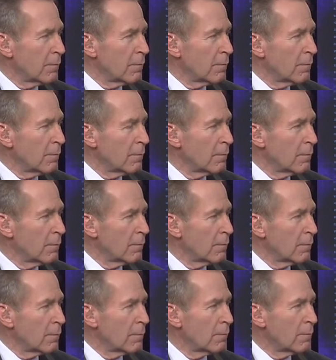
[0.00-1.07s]

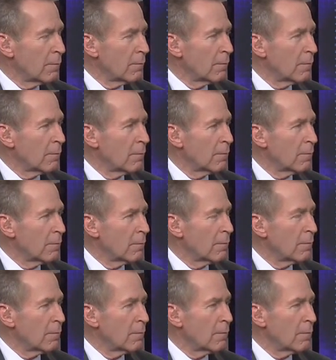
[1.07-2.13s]

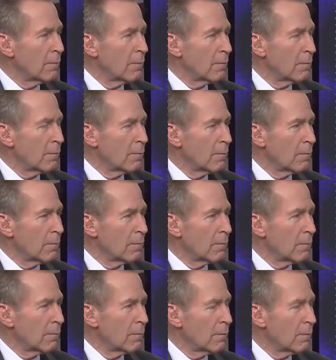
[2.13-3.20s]

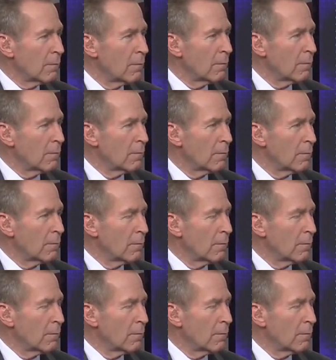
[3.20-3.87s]
This person isn't speaking.